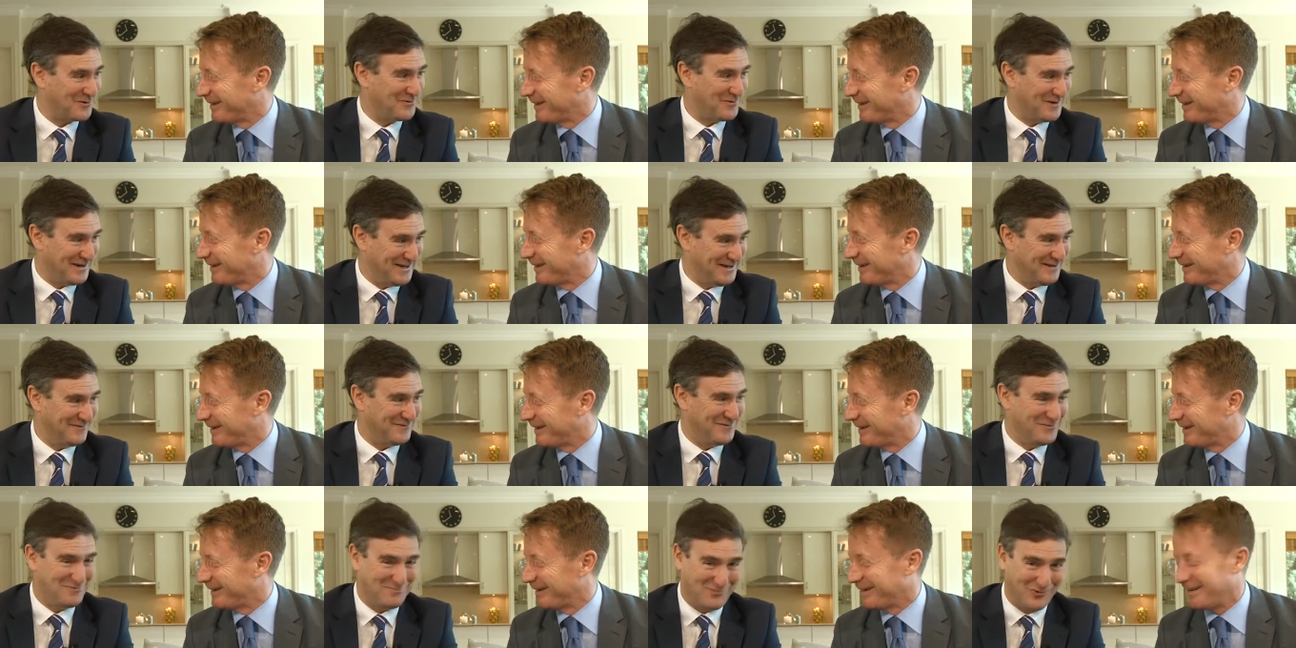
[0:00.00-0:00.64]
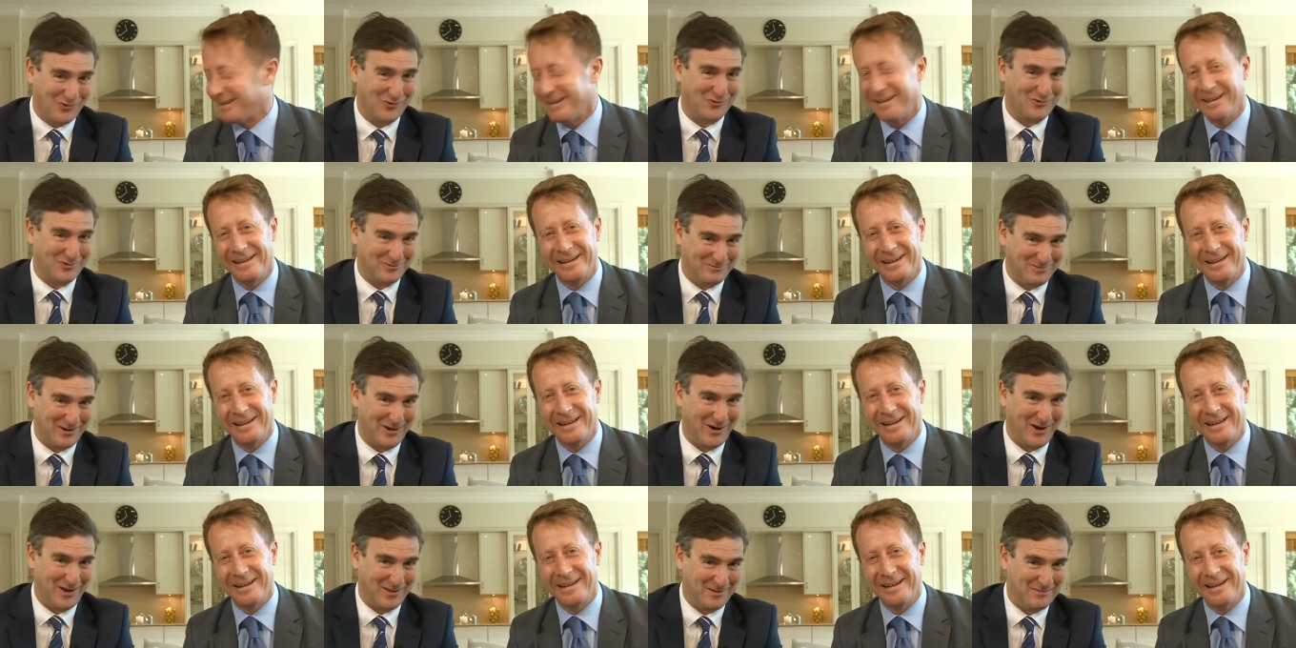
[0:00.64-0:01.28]
Speaker 1: Queen, a full portrait
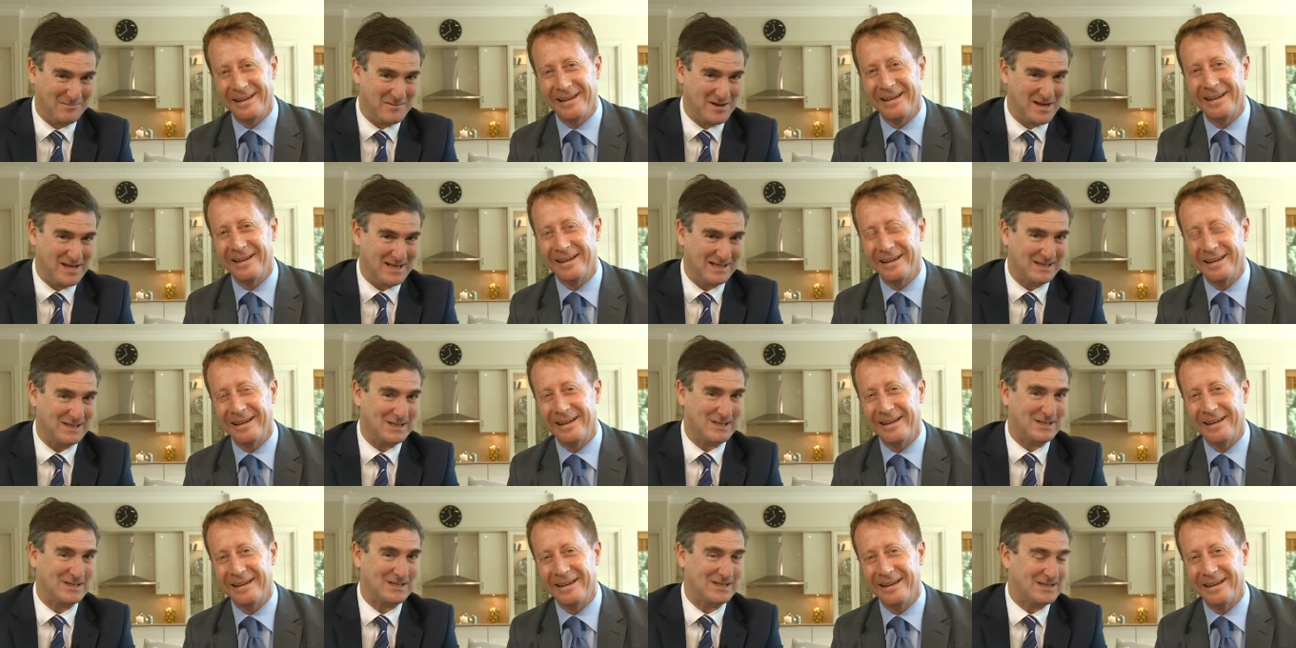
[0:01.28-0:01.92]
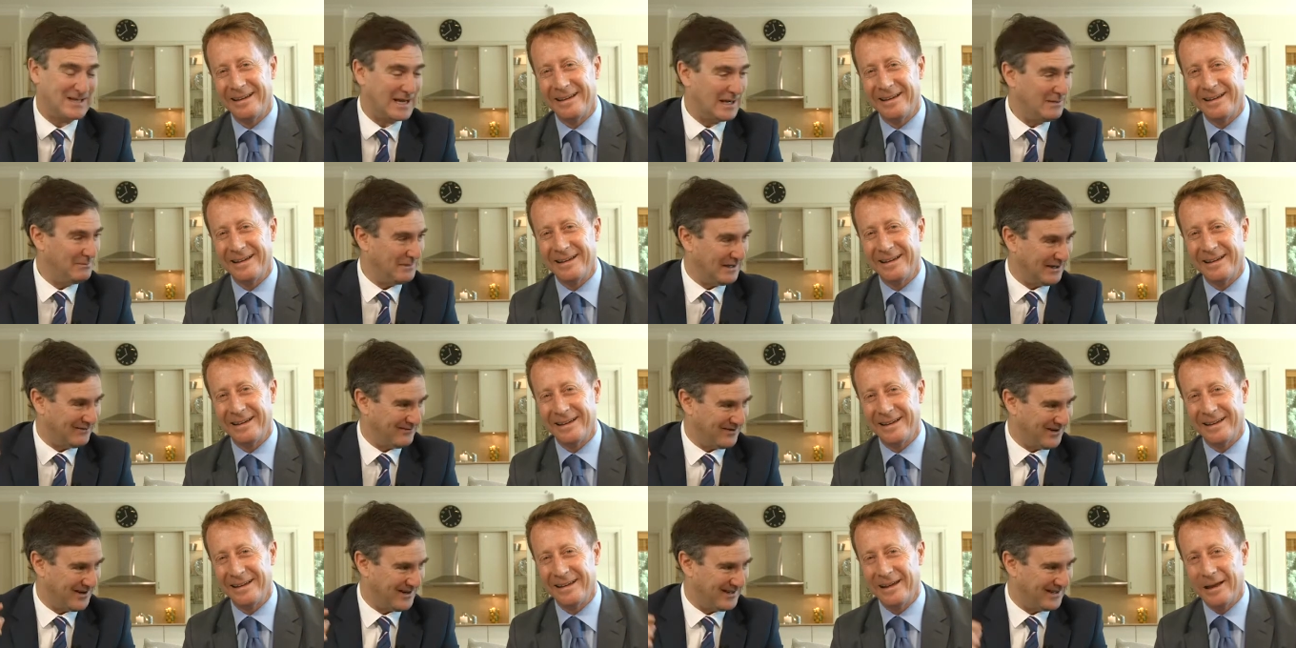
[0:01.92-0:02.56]
behind them,
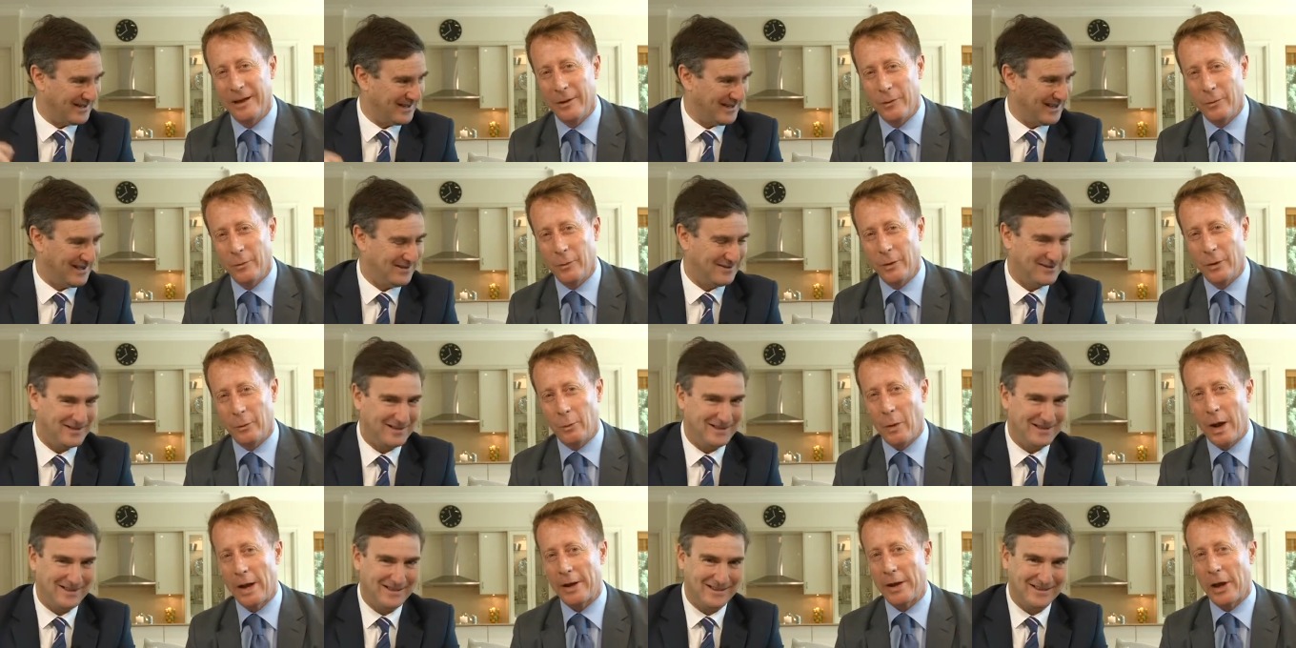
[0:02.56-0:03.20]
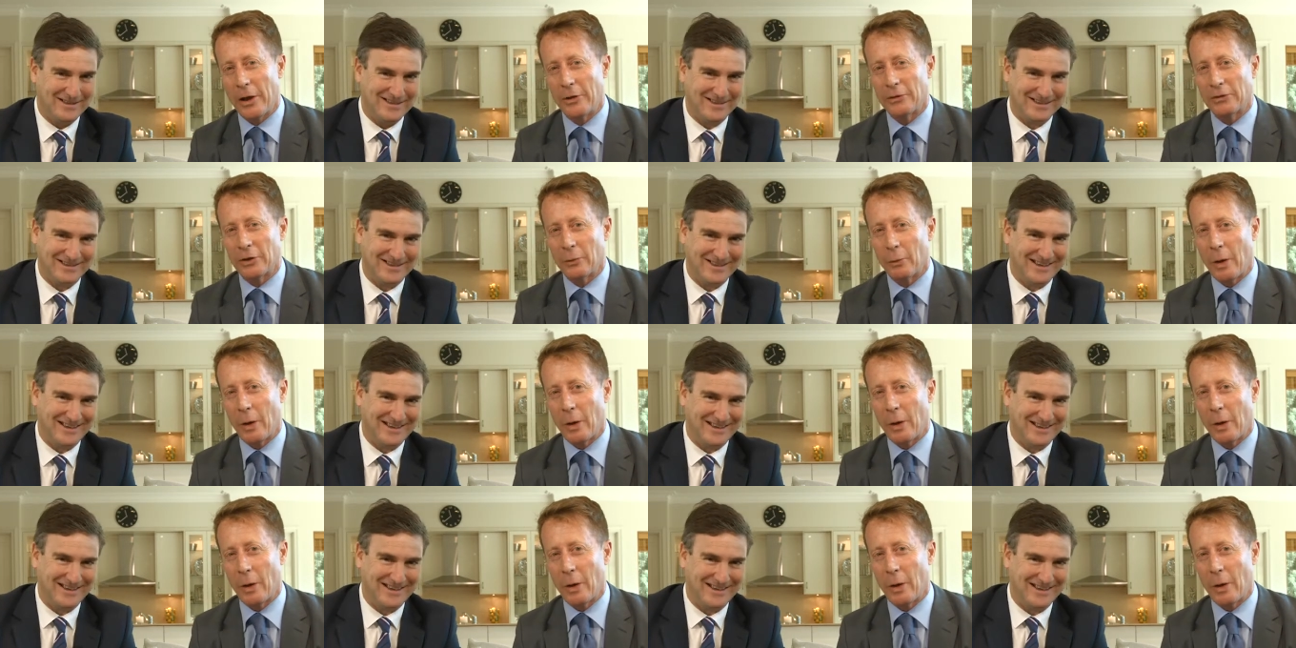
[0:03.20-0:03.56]
steaming right now. Well, why don't